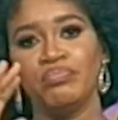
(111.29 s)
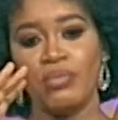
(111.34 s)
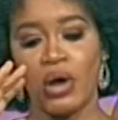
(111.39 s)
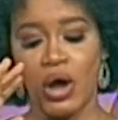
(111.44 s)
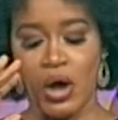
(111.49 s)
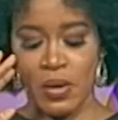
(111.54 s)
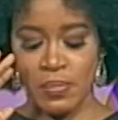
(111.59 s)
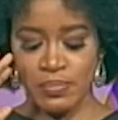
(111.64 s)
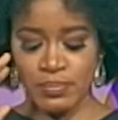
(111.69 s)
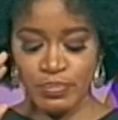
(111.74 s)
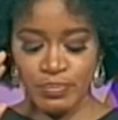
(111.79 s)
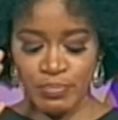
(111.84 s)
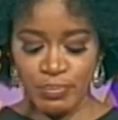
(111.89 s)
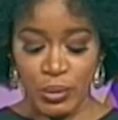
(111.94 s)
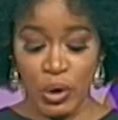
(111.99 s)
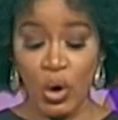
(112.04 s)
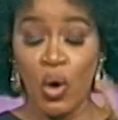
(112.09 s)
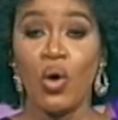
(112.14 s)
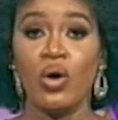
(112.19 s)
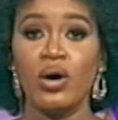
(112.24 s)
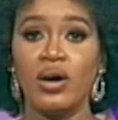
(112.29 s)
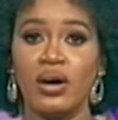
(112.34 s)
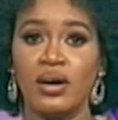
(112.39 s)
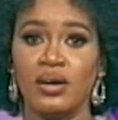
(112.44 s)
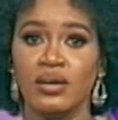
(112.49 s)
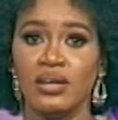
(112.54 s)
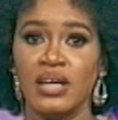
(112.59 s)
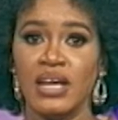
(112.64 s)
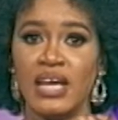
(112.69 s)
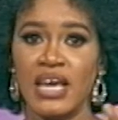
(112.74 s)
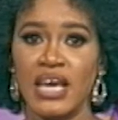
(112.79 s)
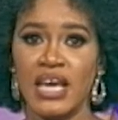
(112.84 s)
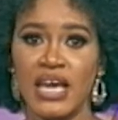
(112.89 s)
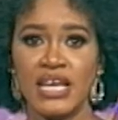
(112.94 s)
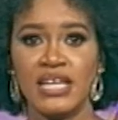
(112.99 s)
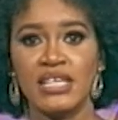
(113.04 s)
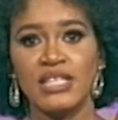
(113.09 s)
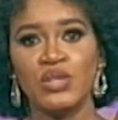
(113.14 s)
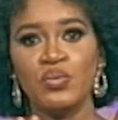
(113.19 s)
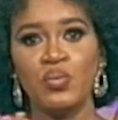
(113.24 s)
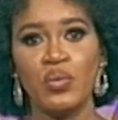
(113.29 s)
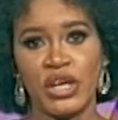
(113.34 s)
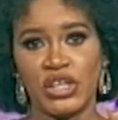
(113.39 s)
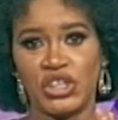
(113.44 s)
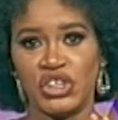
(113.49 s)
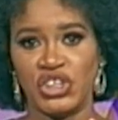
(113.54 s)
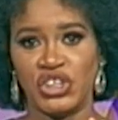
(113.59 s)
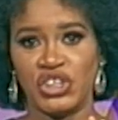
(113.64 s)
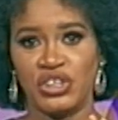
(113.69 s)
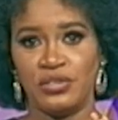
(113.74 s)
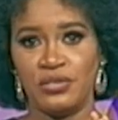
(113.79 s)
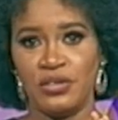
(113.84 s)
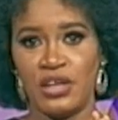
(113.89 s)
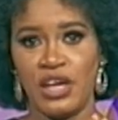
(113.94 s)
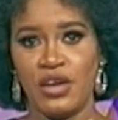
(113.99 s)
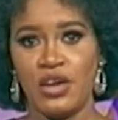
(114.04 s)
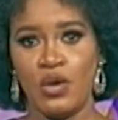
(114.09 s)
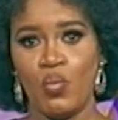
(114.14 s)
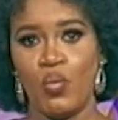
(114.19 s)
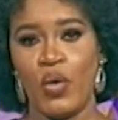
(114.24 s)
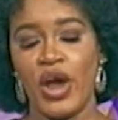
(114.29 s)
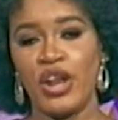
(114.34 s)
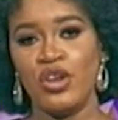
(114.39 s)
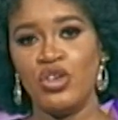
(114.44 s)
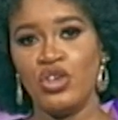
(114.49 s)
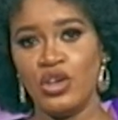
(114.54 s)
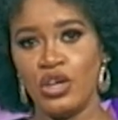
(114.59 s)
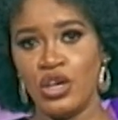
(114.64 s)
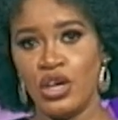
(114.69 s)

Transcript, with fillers: um, plug is which when